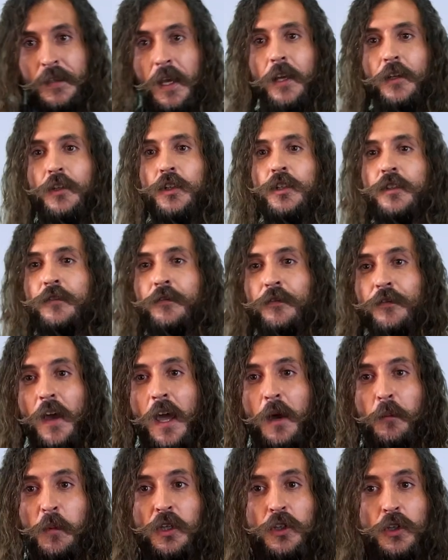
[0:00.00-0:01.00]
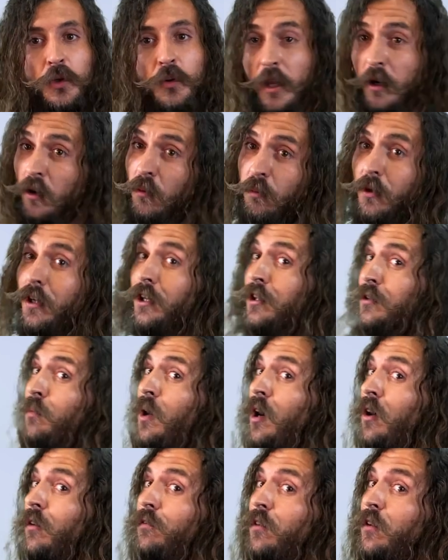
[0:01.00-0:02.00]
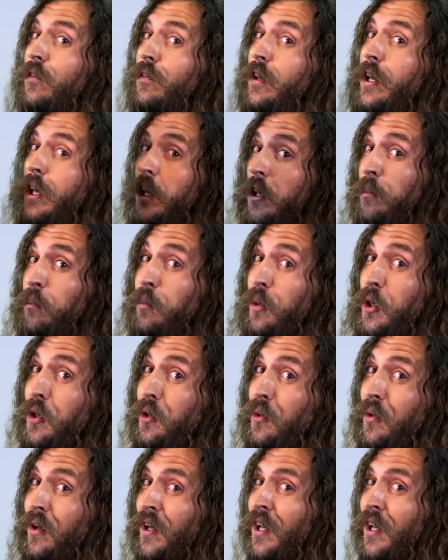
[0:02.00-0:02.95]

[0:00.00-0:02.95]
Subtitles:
ages and famine too, they were pretty smart for flinging poo.